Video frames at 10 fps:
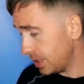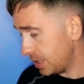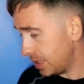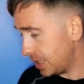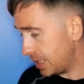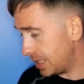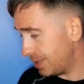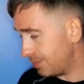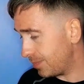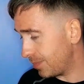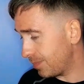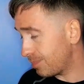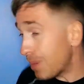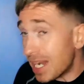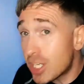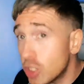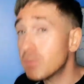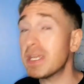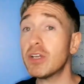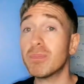But it could
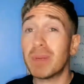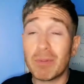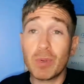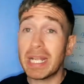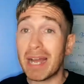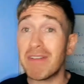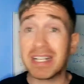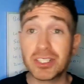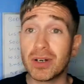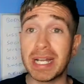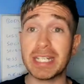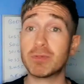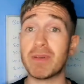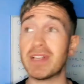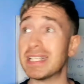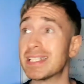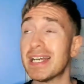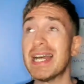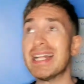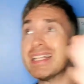be, but we have anxieties with this.
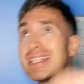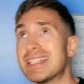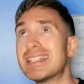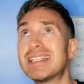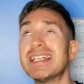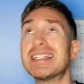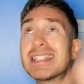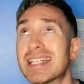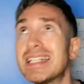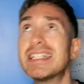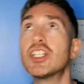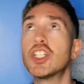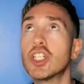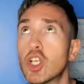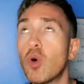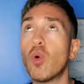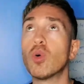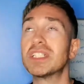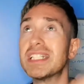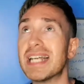This condition
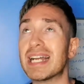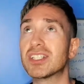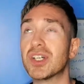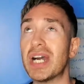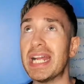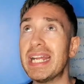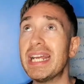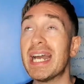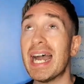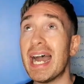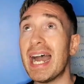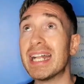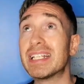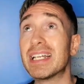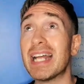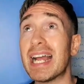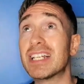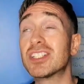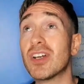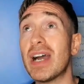causes anxiety, and
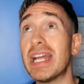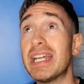anxiety